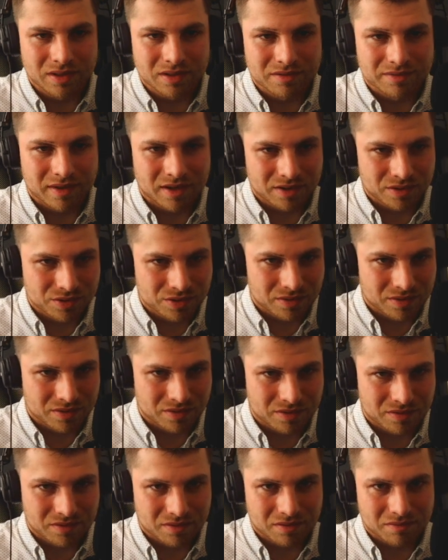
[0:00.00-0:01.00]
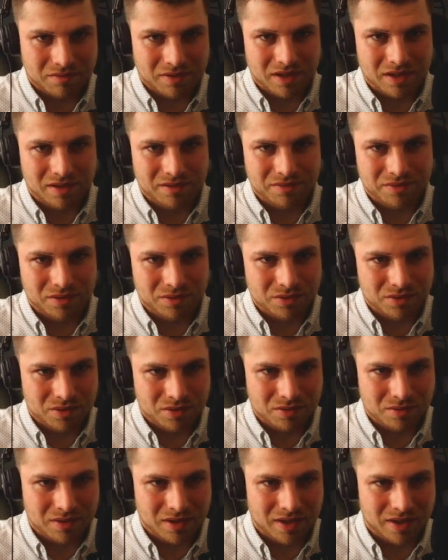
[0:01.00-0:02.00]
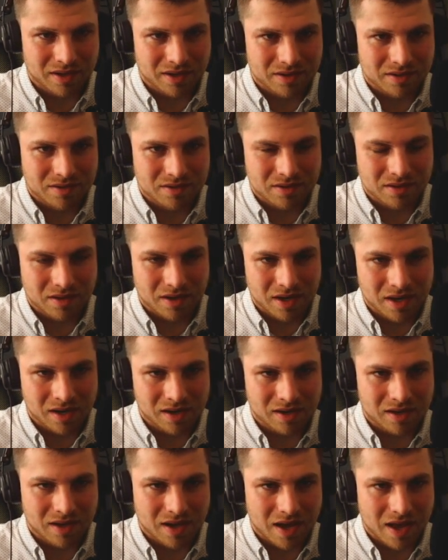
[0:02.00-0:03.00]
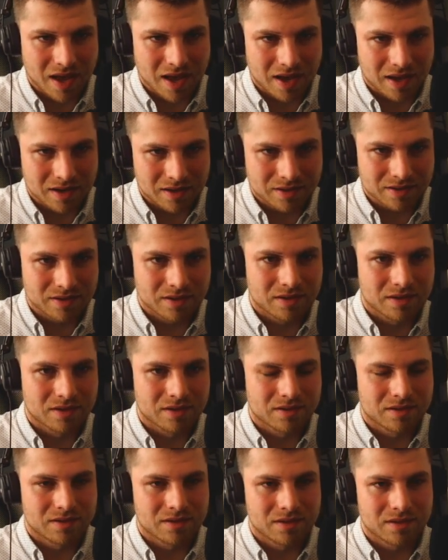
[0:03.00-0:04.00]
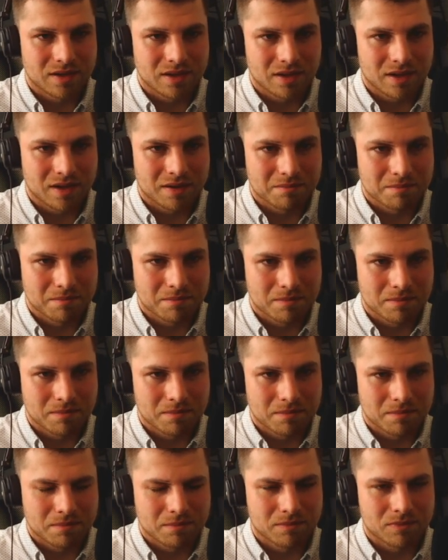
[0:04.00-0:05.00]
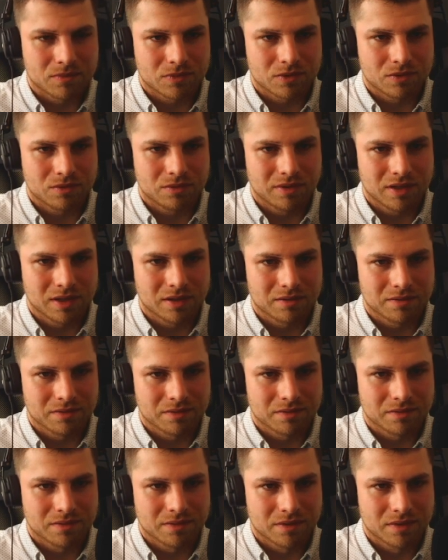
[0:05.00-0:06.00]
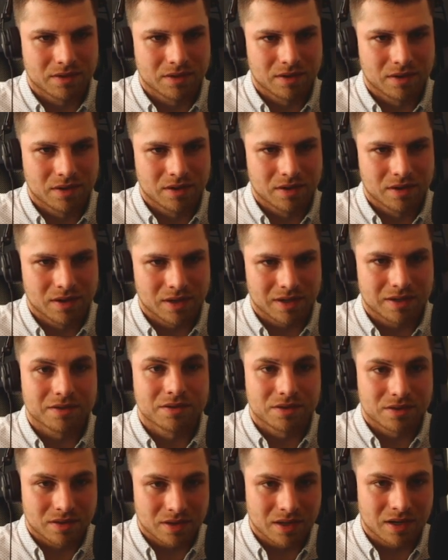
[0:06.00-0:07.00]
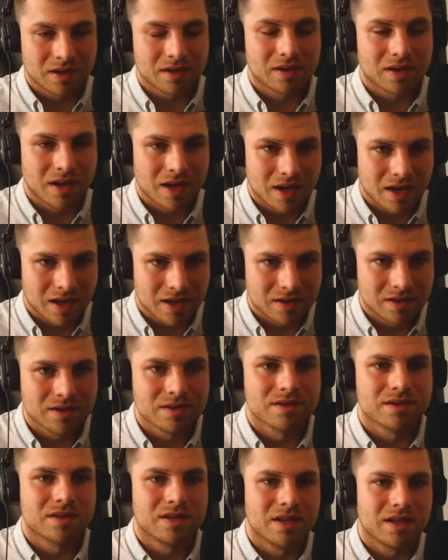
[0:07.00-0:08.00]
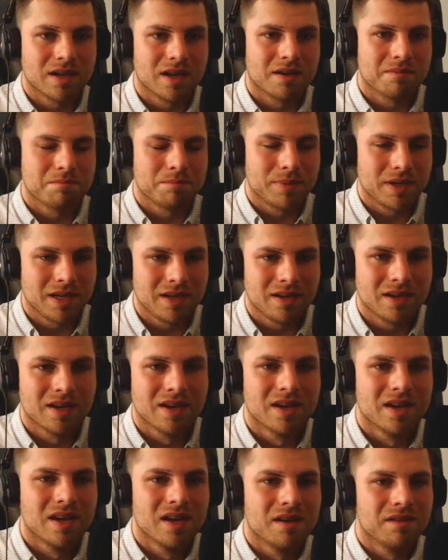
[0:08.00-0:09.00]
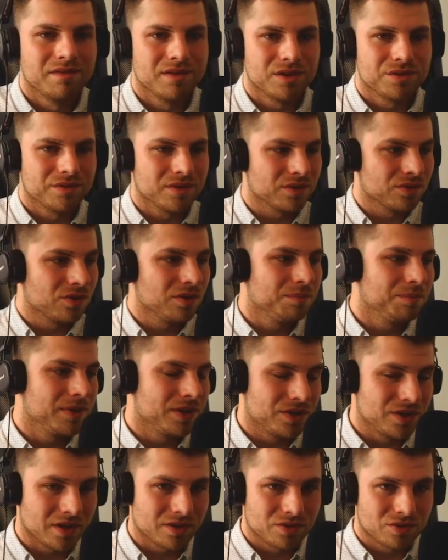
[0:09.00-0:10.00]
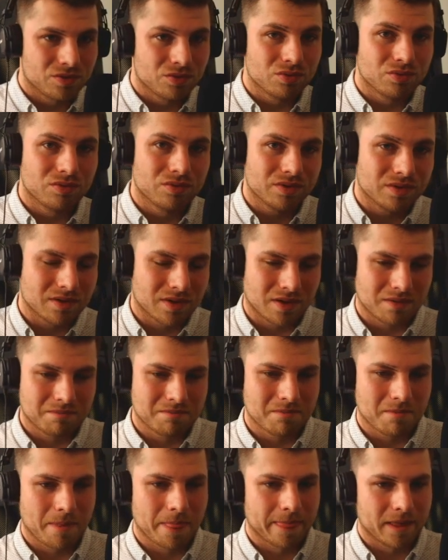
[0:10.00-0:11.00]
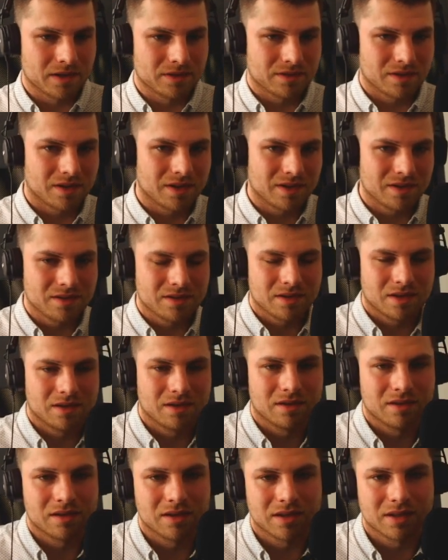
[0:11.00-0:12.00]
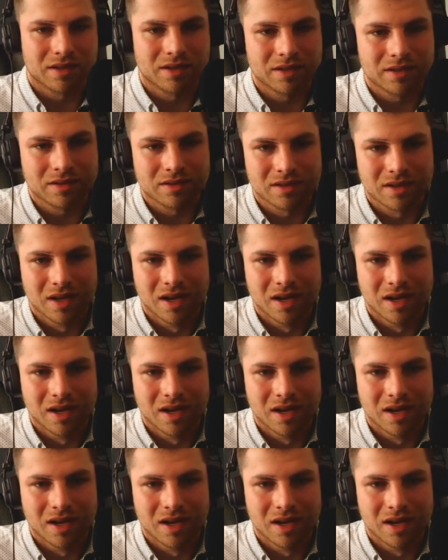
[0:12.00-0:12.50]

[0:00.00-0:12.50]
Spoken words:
functions, we have also like string ncm. Do we have? Yeah, string ncmp, which will copy just to some size and like this.